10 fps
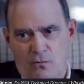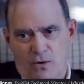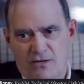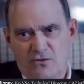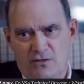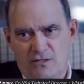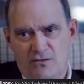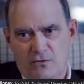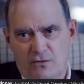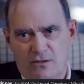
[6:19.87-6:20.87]
a watch
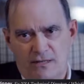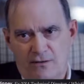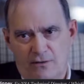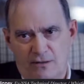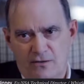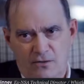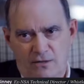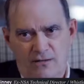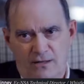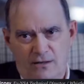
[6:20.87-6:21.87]
list or a kill list or
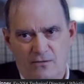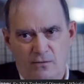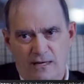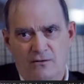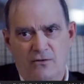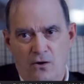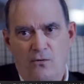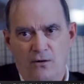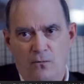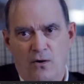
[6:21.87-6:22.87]
anything else without
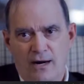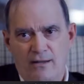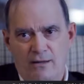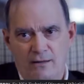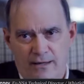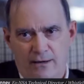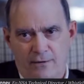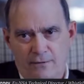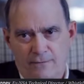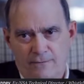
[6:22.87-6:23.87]
knowing why they're
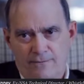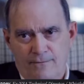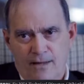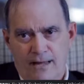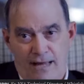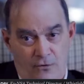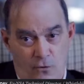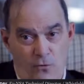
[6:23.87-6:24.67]
there and